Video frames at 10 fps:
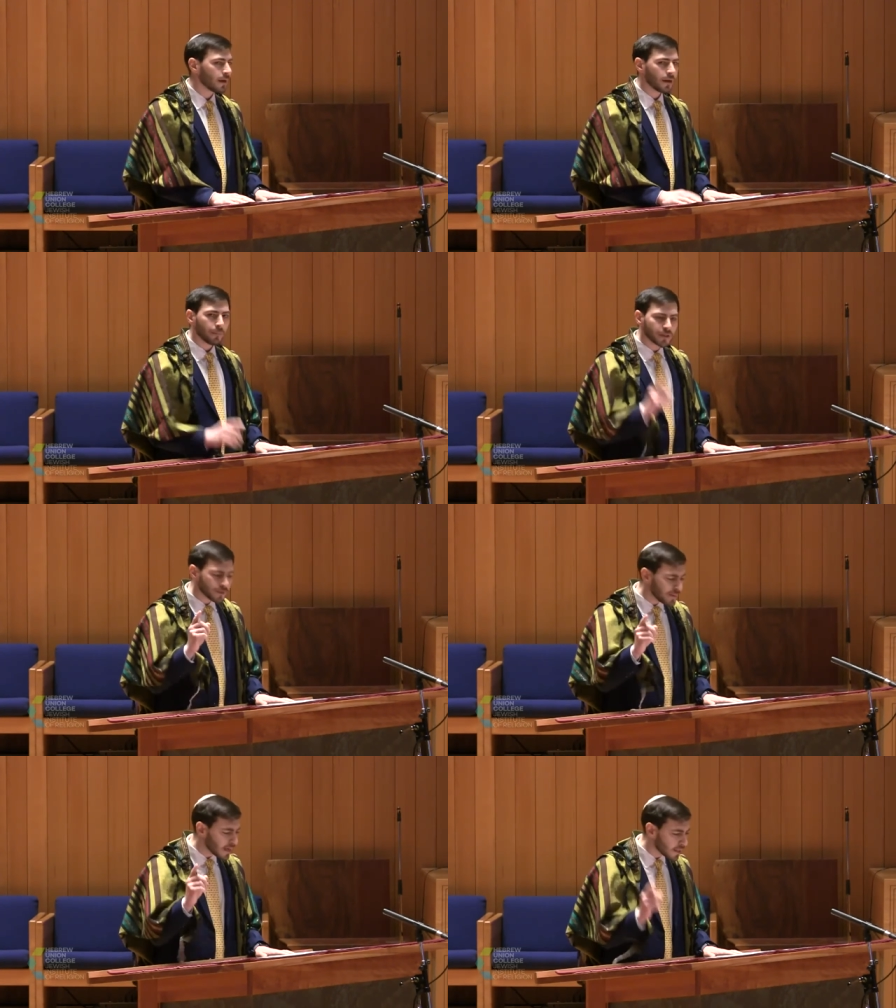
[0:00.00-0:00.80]
But to
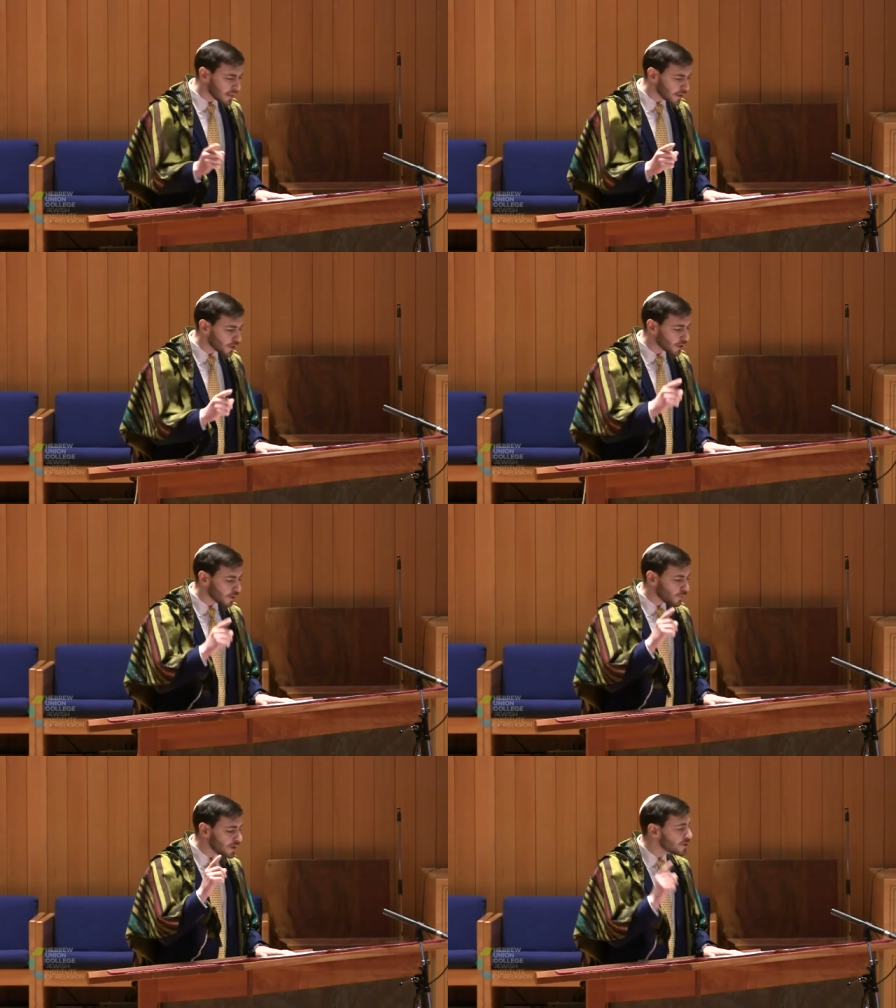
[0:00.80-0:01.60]
be
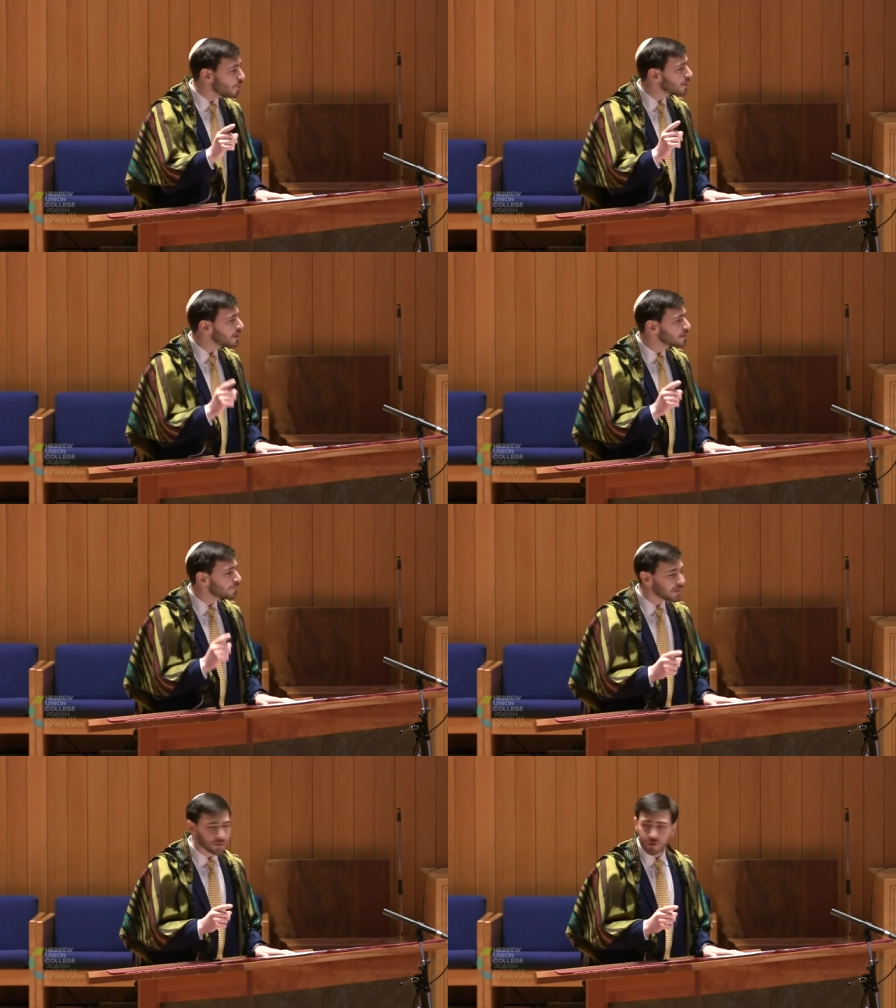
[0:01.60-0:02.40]
clear, we don't need to
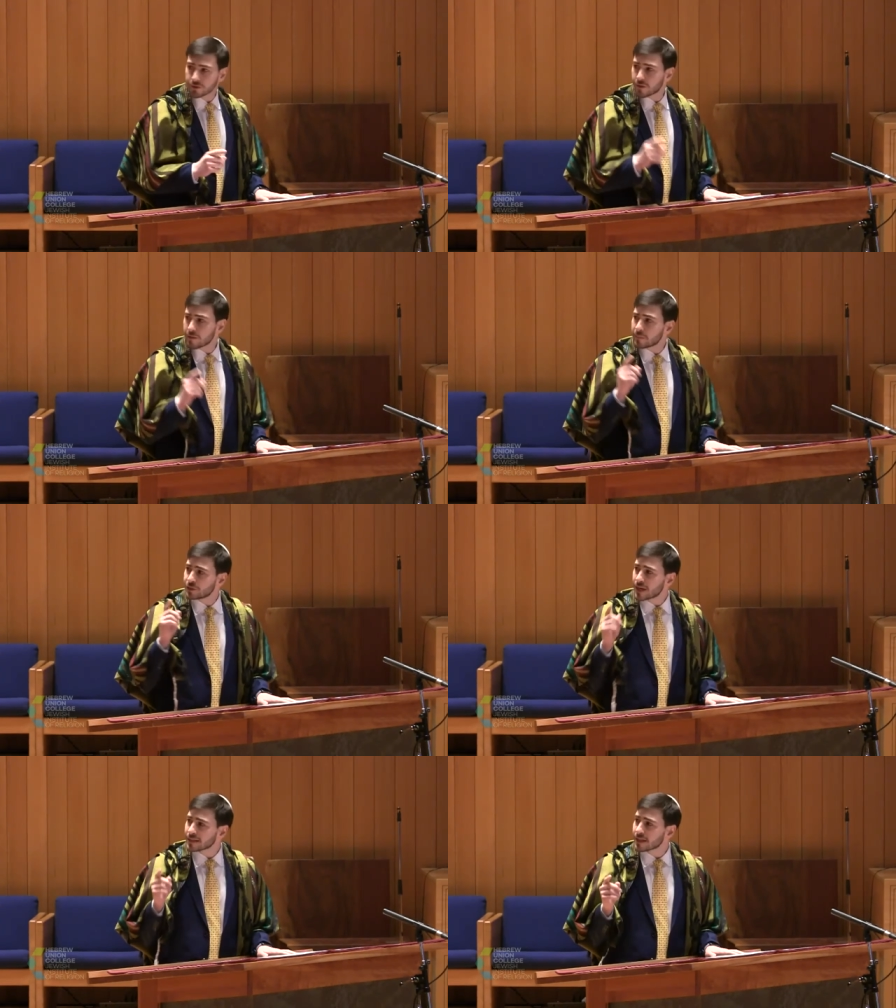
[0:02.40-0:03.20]
venture to the
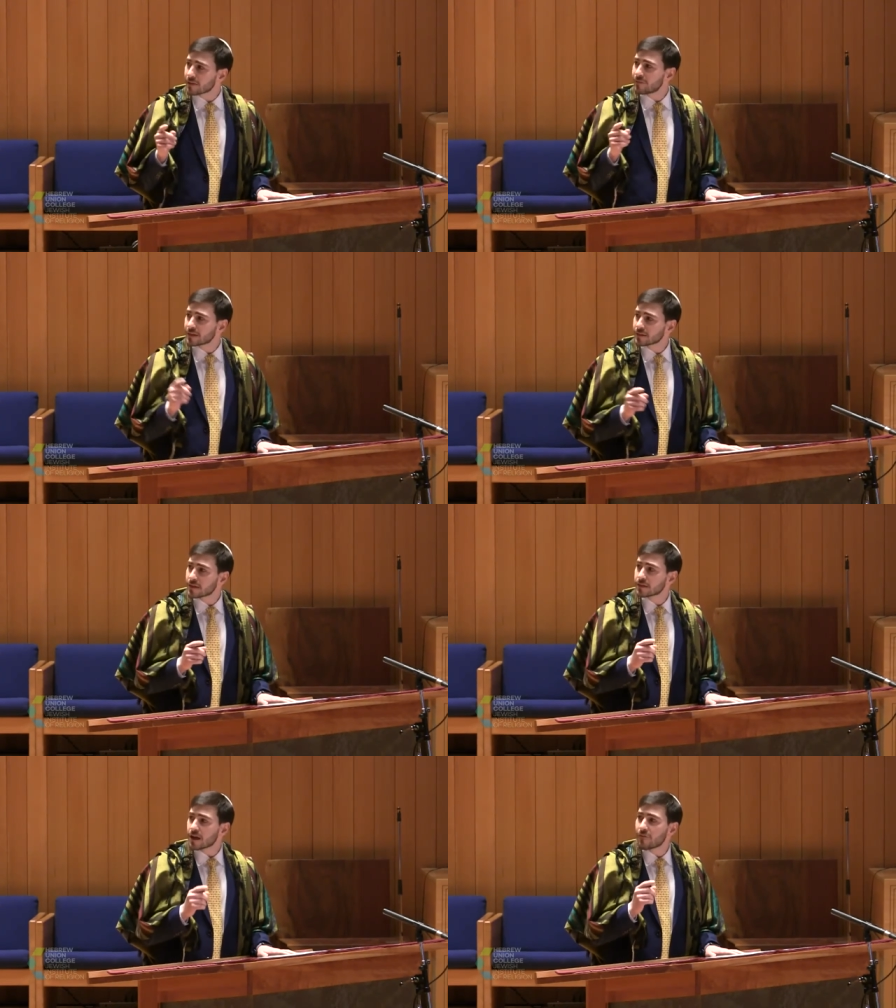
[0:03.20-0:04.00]
majestic
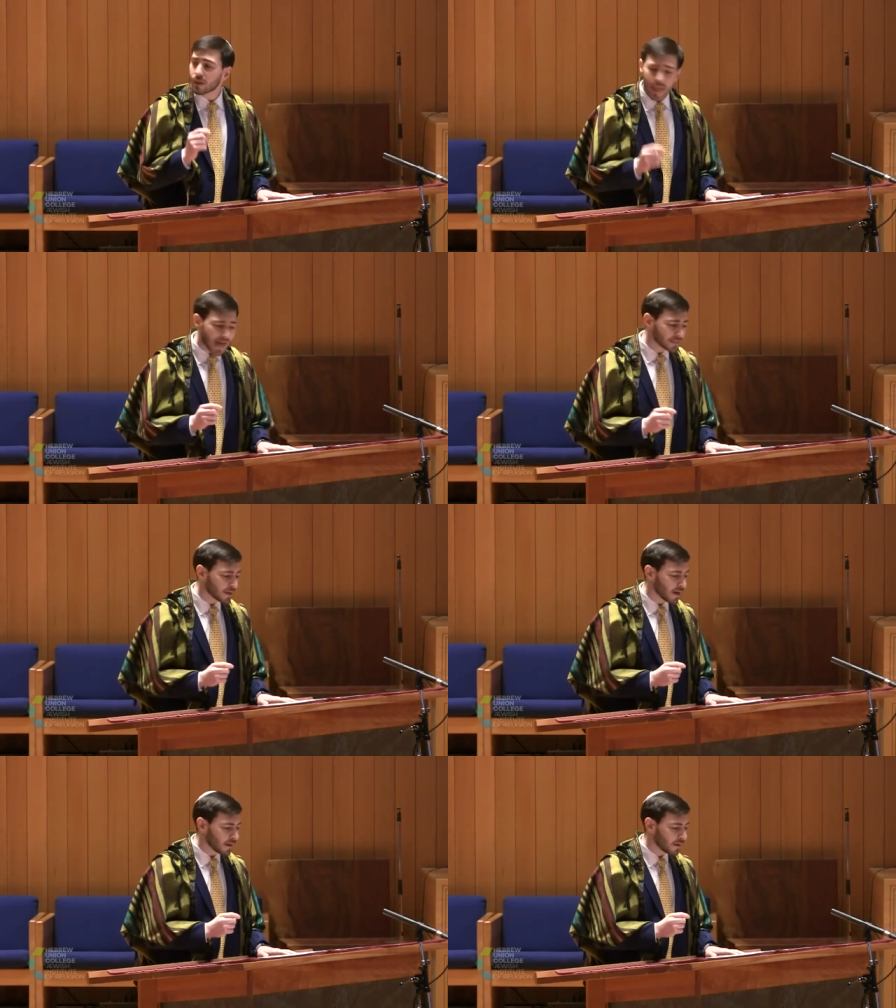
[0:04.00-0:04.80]
vistas of
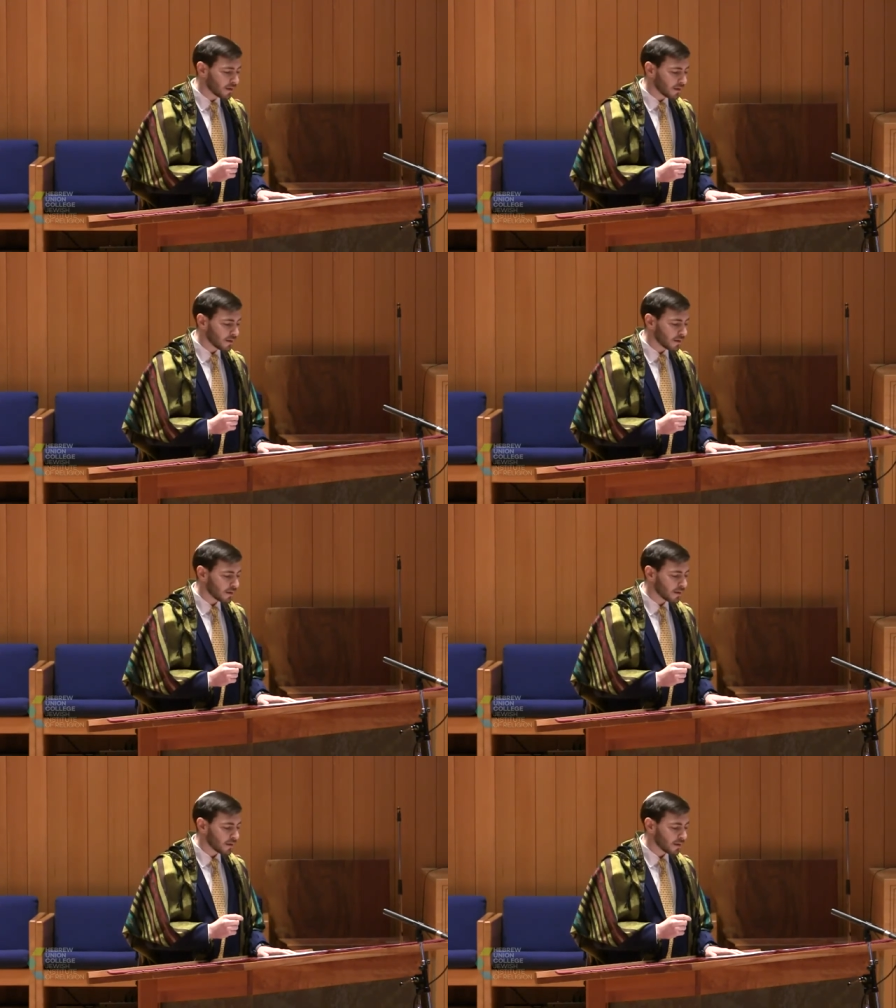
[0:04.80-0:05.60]
Alaska
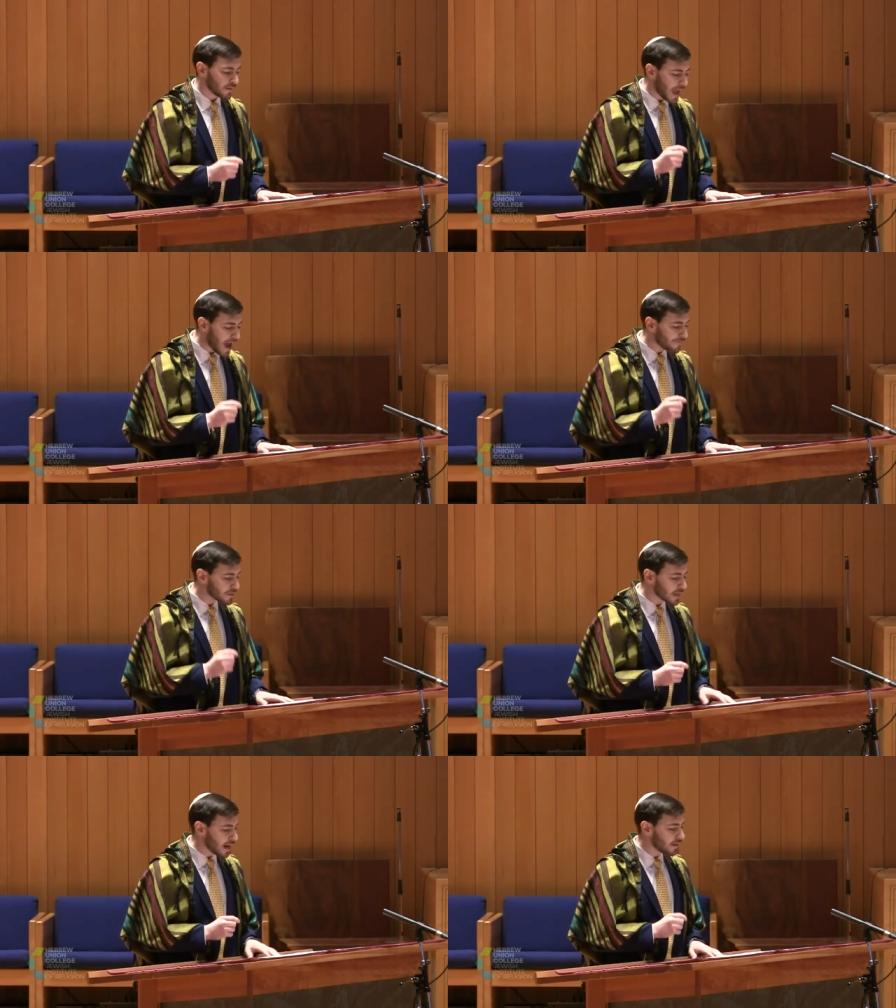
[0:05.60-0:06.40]
to have
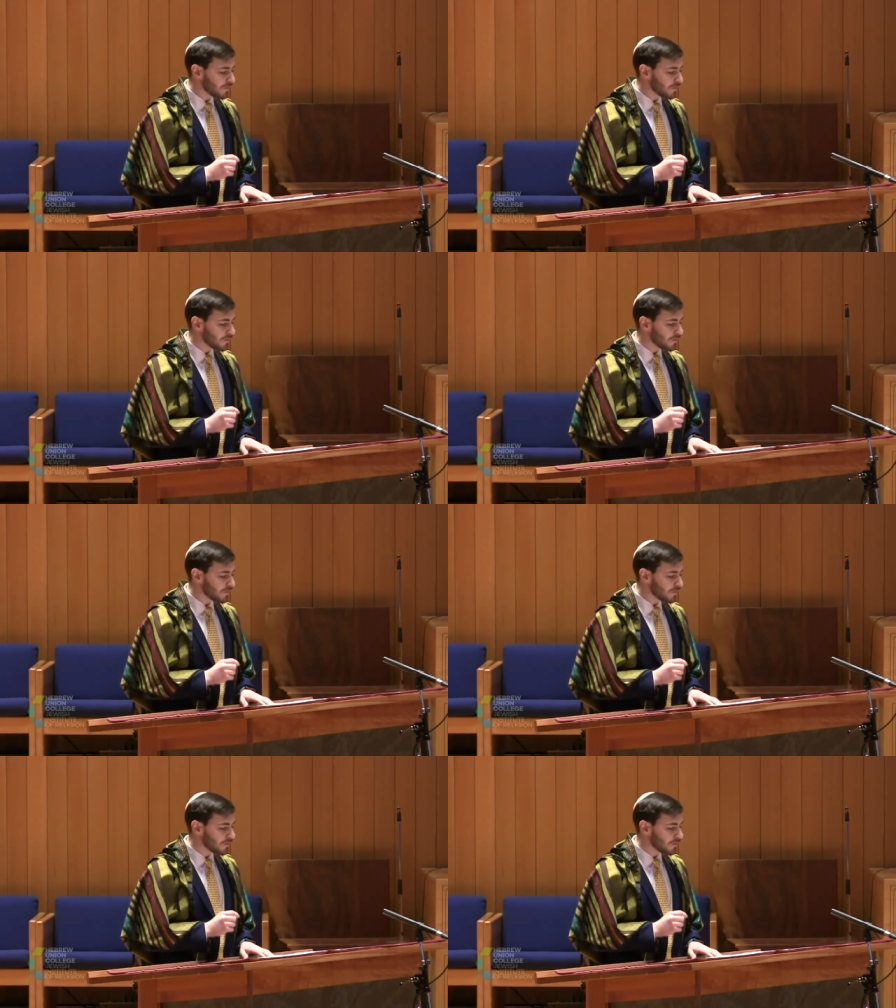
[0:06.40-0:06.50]
this kind of